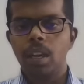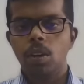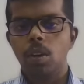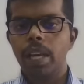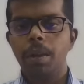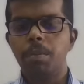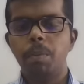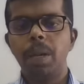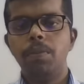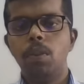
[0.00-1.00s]
Okay,
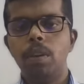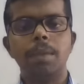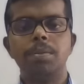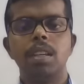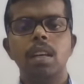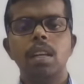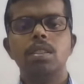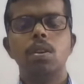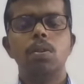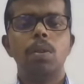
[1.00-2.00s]
mobile phone apps.
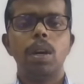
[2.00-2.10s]
So